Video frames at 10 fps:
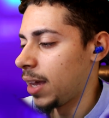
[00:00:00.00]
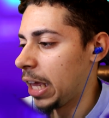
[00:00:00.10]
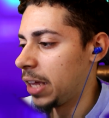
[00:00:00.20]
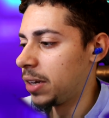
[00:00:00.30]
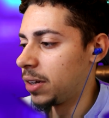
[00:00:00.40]

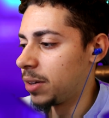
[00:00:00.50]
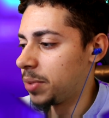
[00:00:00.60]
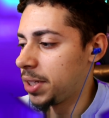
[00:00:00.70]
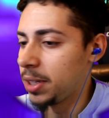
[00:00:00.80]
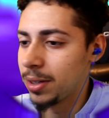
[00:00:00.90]
And uh,
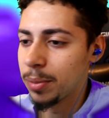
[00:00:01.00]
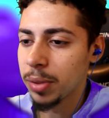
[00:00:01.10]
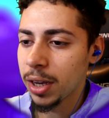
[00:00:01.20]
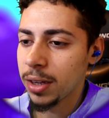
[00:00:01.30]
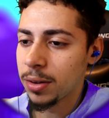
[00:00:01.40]
when he
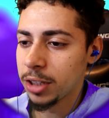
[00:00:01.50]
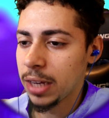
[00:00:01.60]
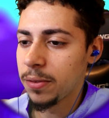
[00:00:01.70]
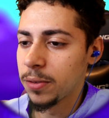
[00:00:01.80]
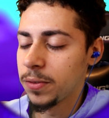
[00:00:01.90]
applied or
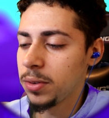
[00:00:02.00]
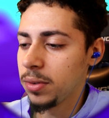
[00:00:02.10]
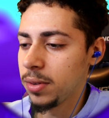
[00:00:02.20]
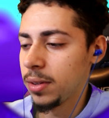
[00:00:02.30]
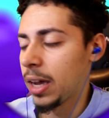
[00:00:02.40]
gave her
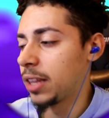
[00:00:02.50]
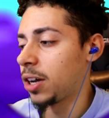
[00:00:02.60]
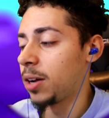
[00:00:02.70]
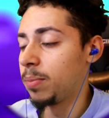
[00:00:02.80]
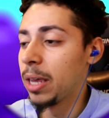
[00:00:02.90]
food, I
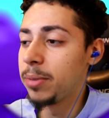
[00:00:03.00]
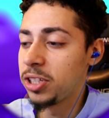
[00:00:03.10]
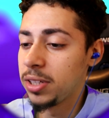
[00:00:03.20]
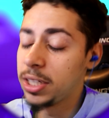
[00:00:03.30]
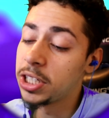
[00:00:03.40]
thought maybe
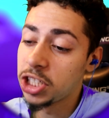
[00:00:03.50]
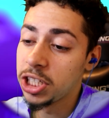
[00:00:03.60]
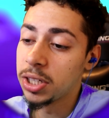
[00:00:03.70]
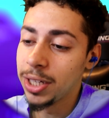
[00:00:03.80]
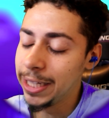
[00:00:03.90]
she could
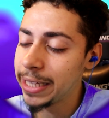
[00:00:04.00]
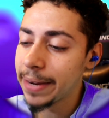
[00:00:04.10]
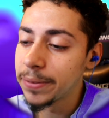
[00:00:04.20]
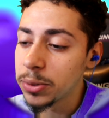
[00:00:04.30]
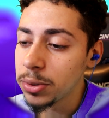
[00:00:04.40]
she couldn't eat
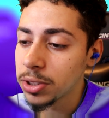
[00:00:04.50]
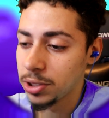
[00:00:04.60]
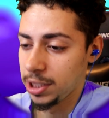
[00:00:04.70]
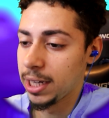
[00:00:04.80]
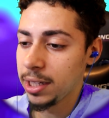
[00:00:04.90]
that food,
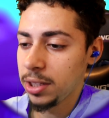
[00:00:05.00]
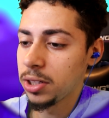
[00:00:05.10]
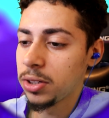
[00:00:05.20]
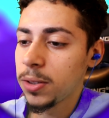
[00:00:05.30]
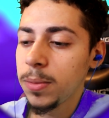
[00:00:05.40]
so she had to eat the
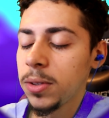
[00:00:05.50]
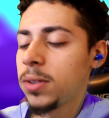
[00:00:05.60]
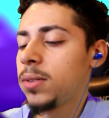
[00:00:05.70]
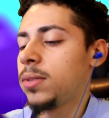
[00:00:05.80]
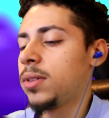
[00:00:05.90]
gnome, you
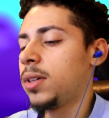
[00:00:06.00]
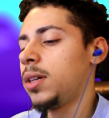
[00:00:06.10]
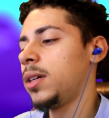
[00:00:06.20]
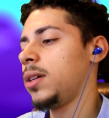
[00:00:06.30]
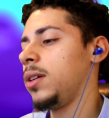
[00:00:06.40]

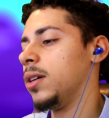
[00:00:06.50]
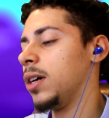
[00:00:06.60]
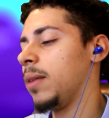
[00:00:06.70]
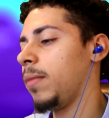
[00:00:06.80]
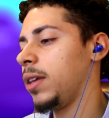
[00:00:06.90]
know.
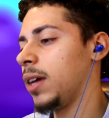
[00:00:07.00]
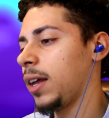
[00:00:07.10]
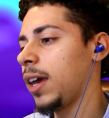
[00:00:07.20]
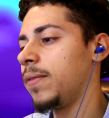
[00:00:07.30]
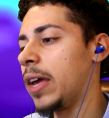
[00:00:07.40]
Uh, I made
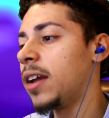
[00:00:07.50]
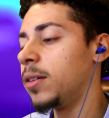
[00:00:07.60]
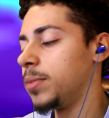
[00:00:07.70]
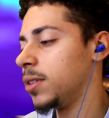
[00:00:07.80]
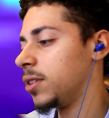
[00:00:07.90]
I gave that
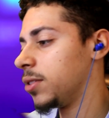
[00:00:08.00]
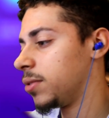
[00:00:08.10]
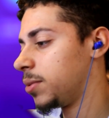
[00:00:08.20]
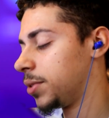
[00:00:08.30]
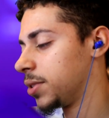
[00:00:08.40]
up to
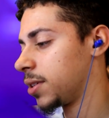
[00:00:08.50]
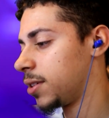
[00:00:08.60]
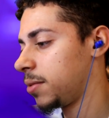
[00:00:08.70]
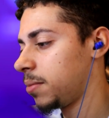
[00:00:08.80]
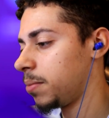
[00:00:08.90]
theory one
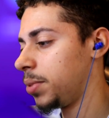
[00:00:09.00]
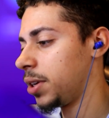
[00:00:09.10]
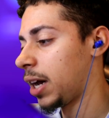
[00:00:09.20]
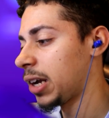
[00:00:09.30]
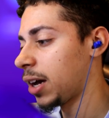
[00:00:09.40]
time,
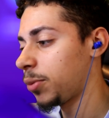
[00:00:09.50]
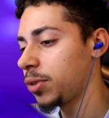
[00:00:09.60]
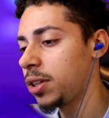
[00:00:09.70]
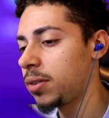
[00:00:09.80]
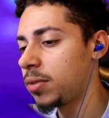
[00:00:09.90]
but I, I
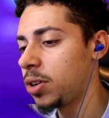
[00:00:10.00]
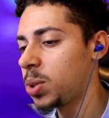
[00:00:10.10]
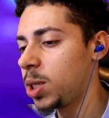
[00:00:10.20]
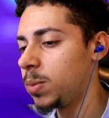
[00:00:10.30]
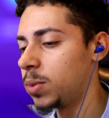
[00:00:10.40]
really don't
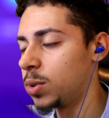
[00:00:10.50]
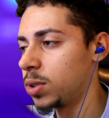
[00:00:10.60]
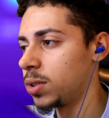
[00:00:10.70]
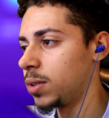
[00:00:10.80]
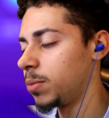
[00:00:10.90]
know anymore,
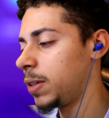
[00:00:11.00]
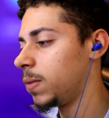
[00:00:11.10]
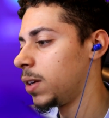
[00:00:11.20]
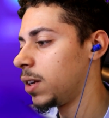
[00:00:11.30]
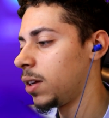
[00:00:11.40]
so I'm
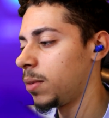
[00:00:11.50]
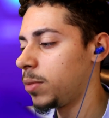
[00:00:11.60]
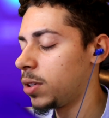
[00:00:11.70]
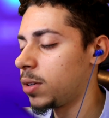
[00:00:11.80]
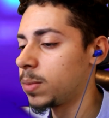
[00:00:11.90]
leaving it up.
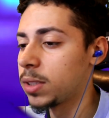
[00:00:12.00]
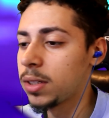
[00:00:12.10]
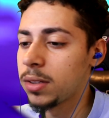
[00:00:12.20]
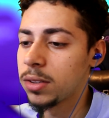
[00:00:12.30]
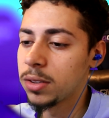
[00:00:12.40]
You know what I'm
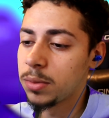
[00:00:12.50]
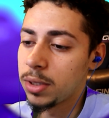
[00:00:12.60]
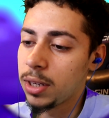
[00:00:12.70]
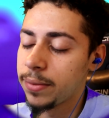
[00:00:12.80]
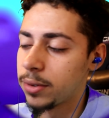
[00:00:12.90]
saying? So
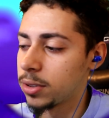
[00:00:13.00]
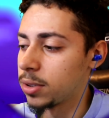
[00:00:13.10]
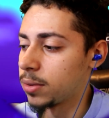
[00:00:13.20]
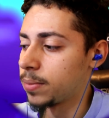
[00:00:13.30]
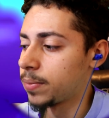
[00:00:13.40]
whatever. So